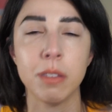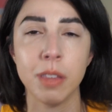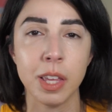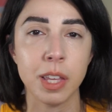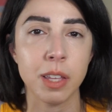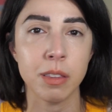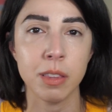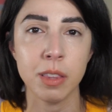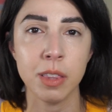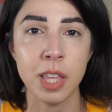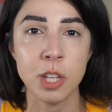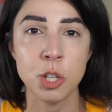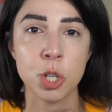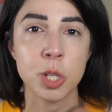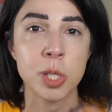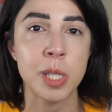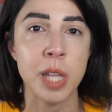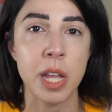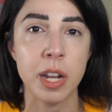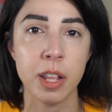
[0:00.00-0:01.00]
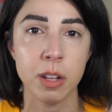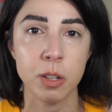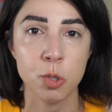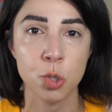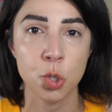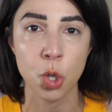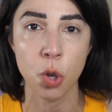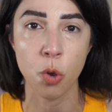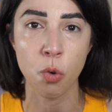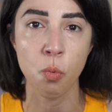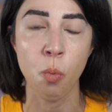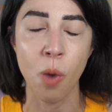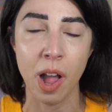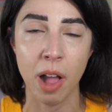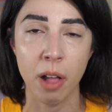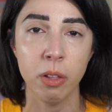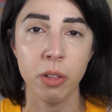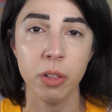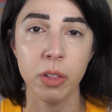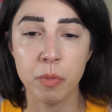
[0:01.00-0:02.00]
Like they just said it so
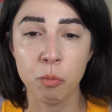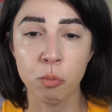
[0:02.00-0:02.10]
well,